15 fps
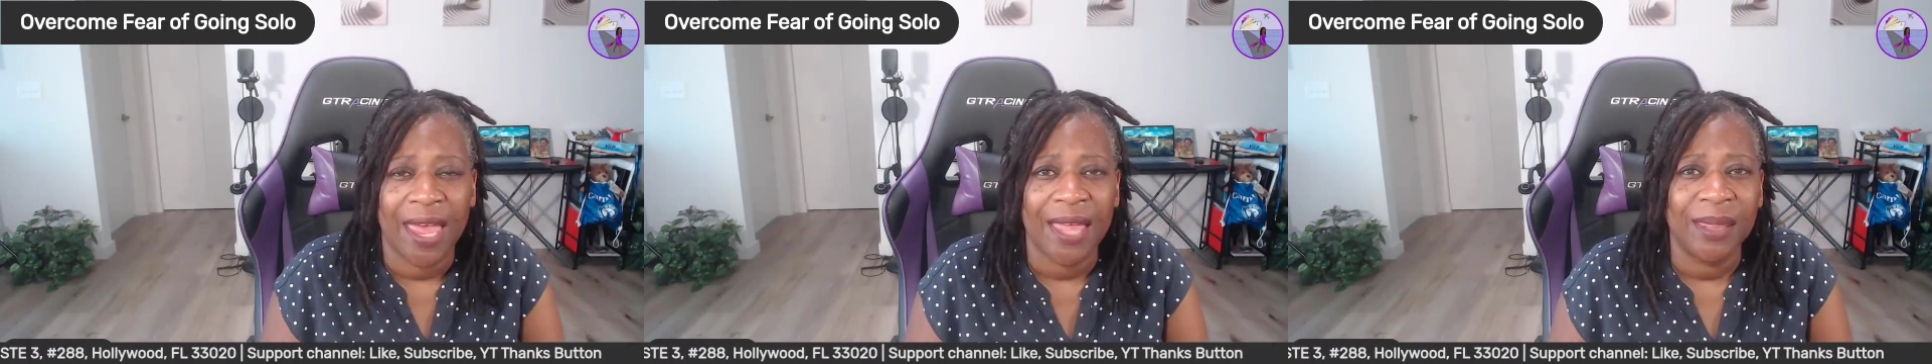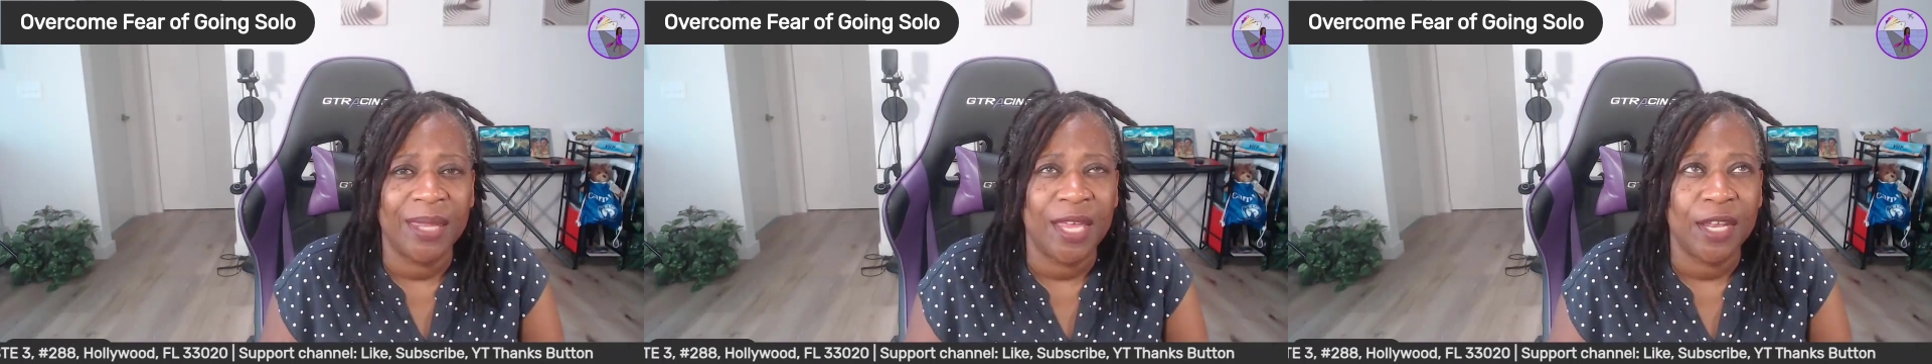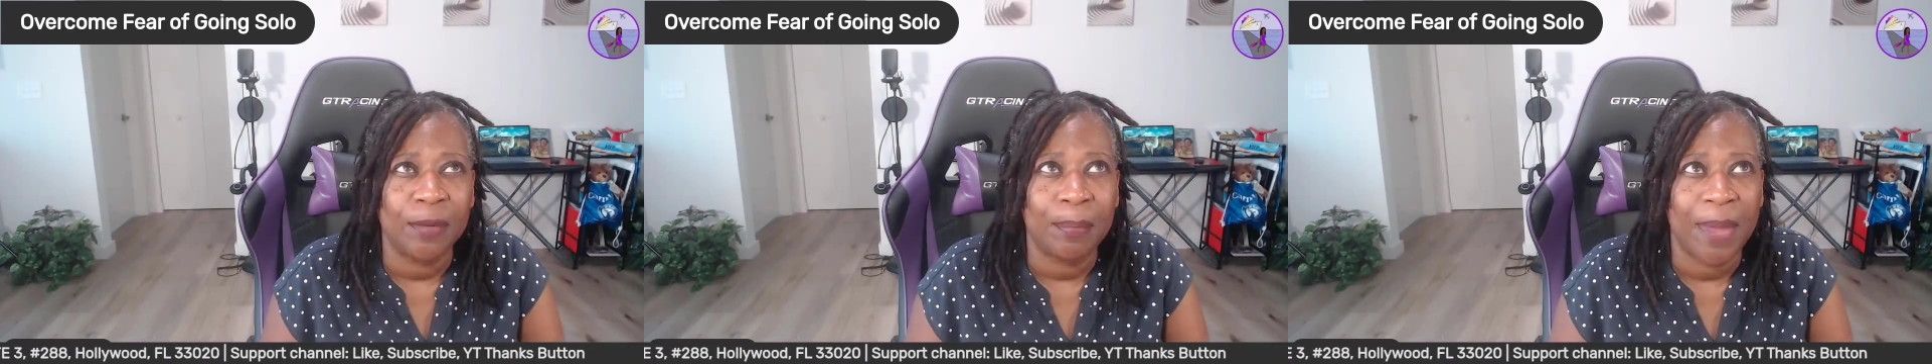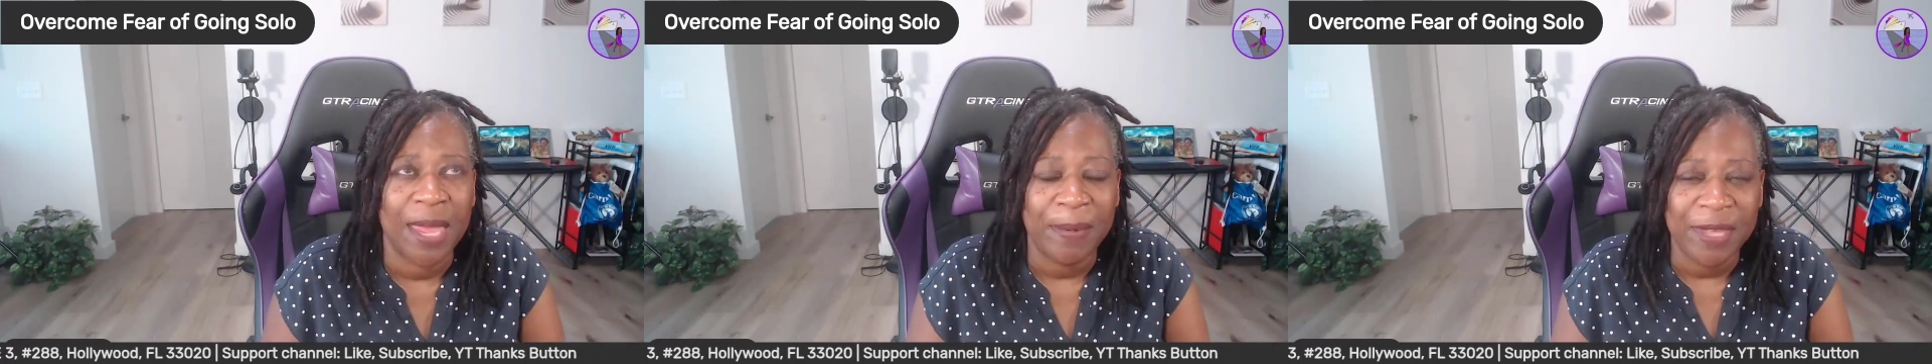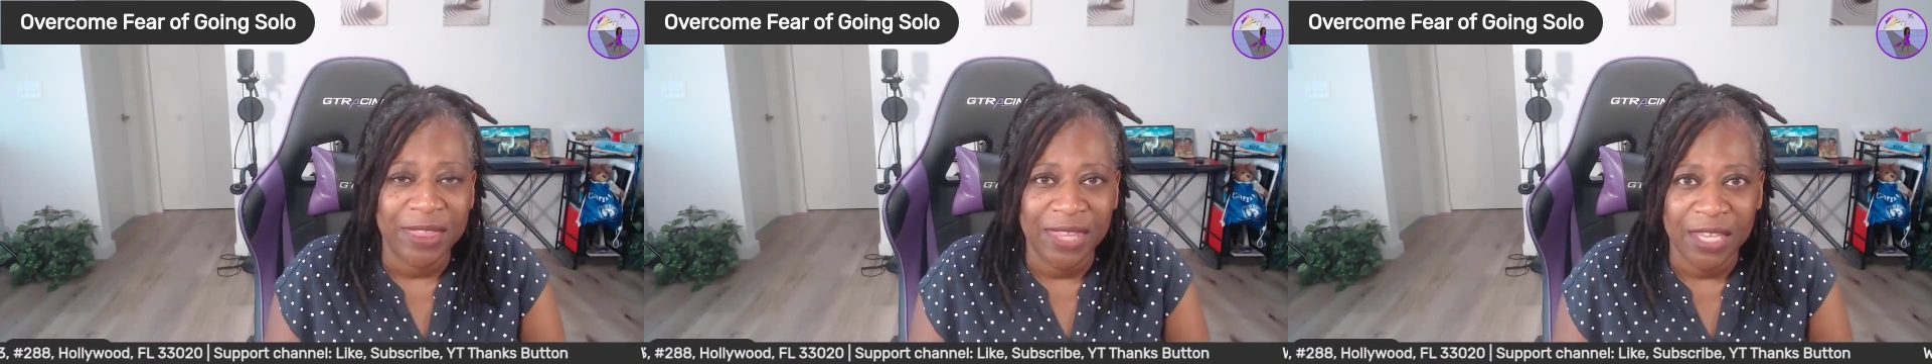And then
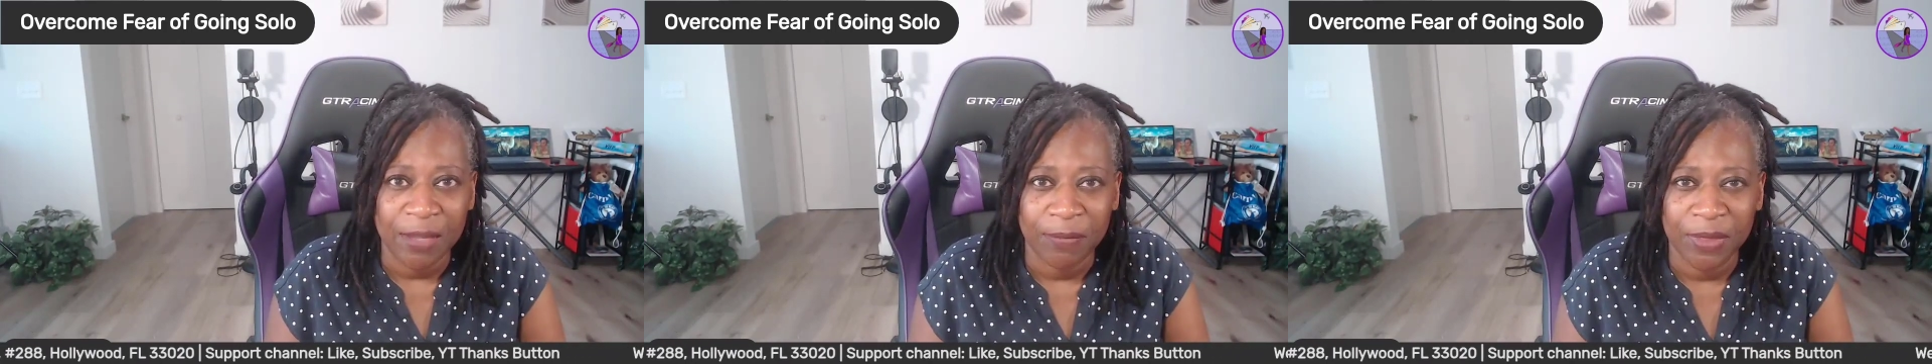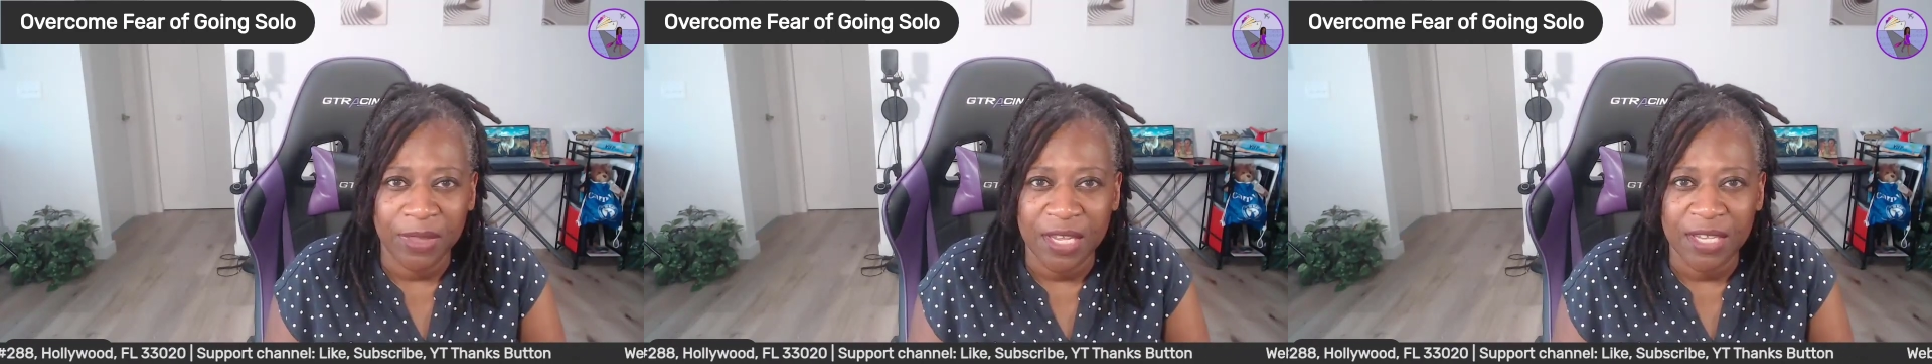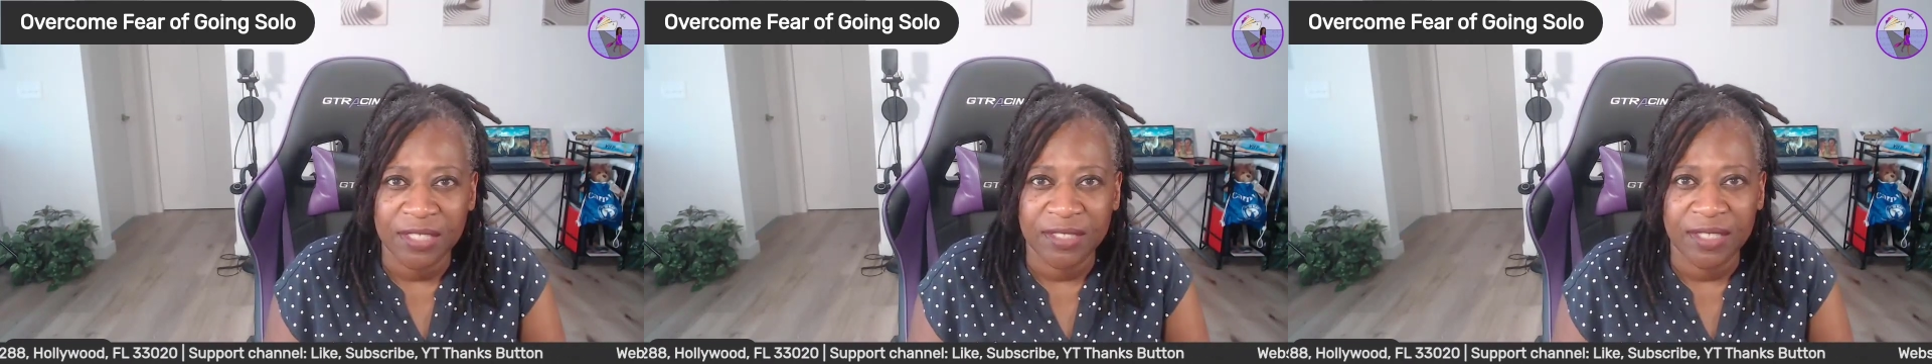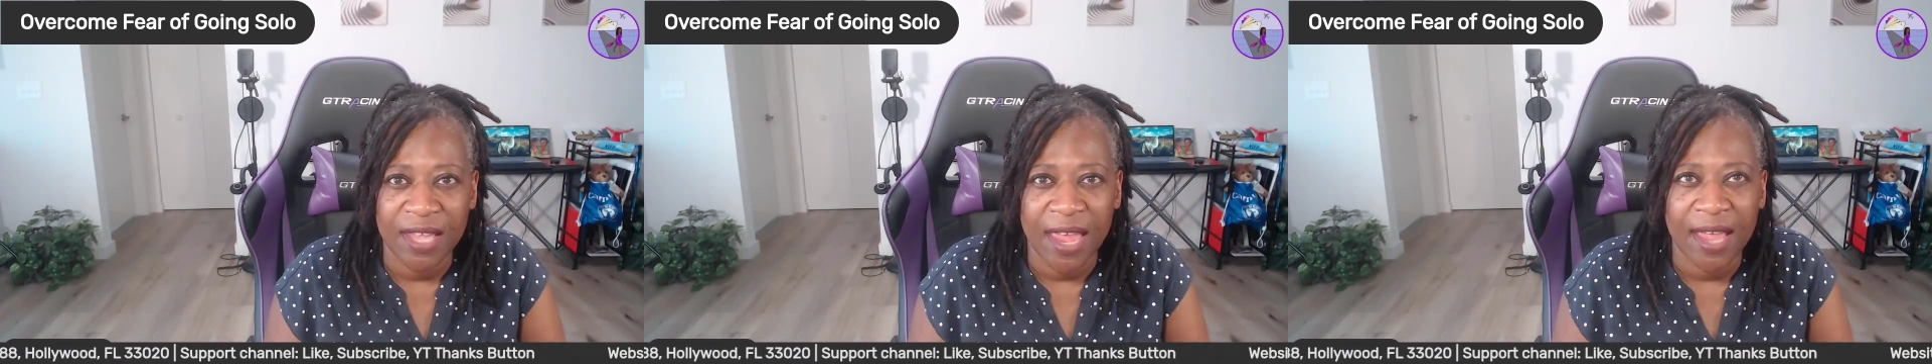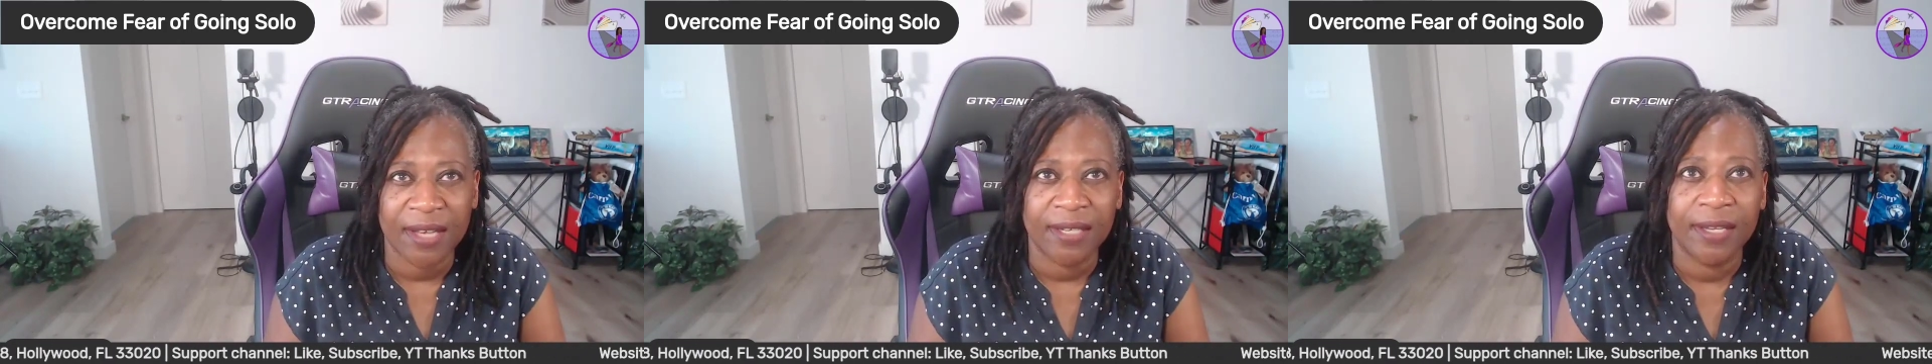maybe think of things
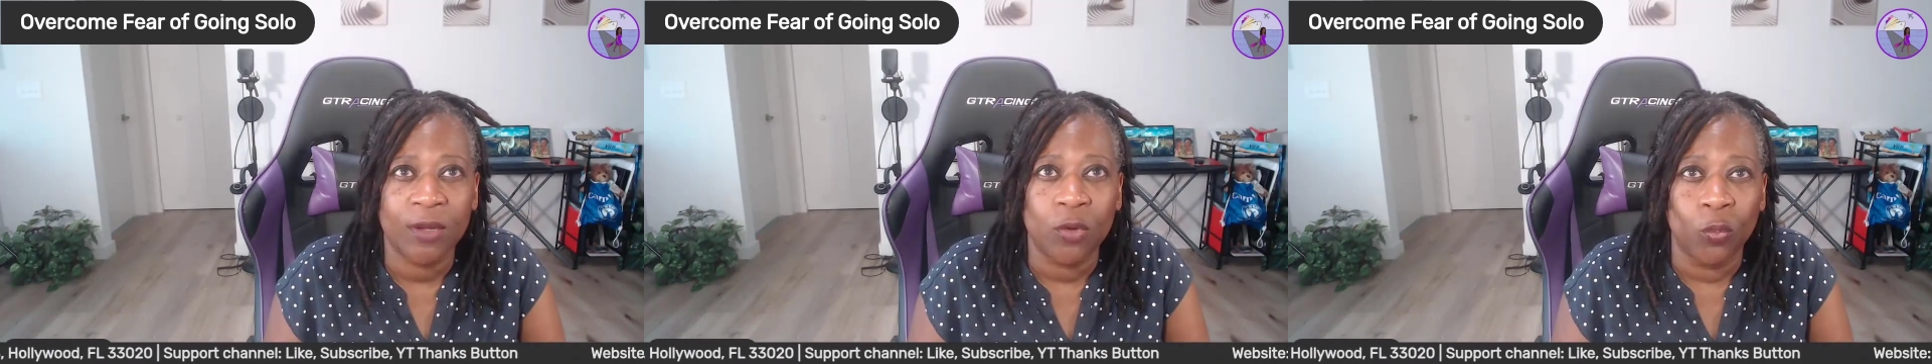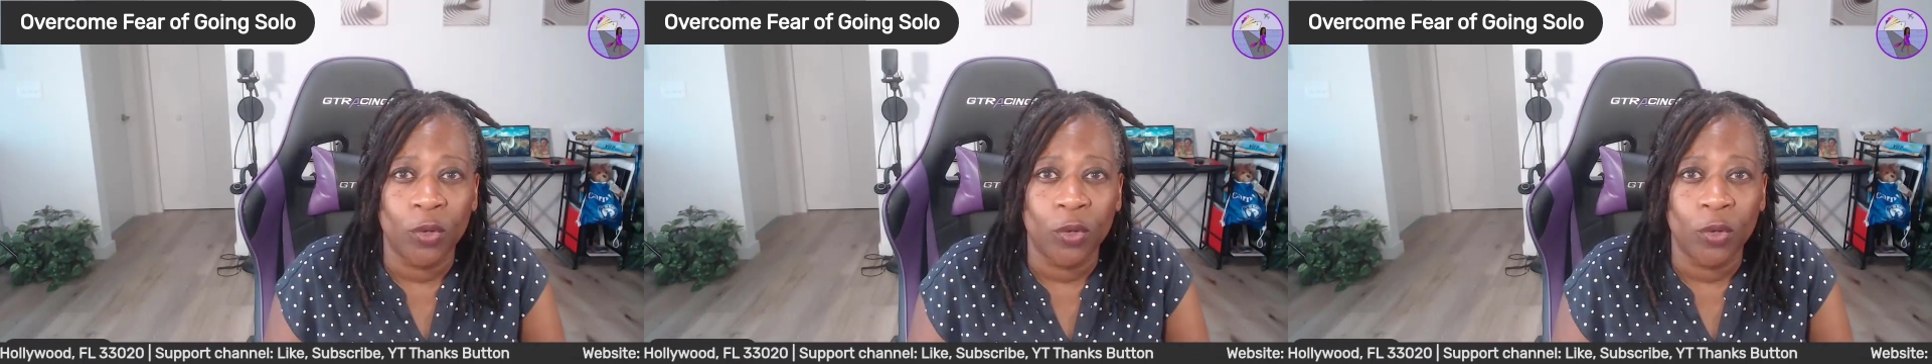that